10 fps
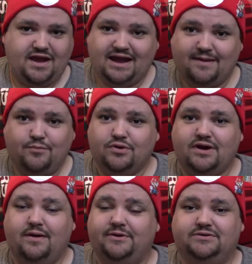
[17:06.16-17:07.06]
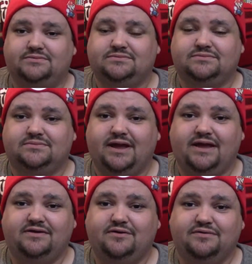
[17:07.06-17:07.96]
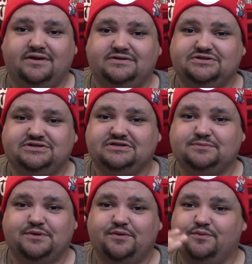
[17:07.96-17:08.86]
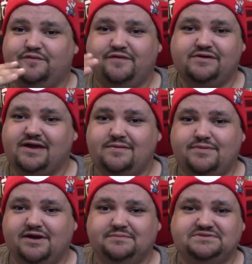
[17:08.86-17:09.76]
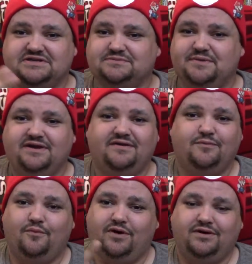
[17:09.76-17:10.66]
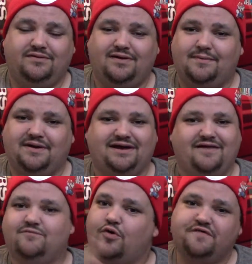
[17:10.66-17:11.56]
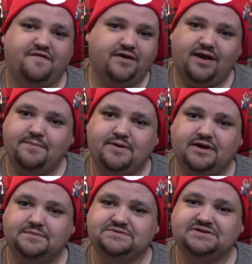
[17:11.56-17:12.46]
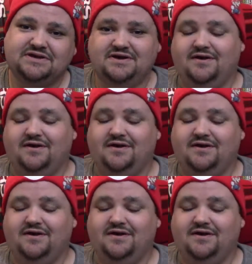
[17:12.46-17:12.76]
got more coming. And don't think just because I'm done with fair game pickups doesn't mean, one, I'm not going to have more fair game pickups,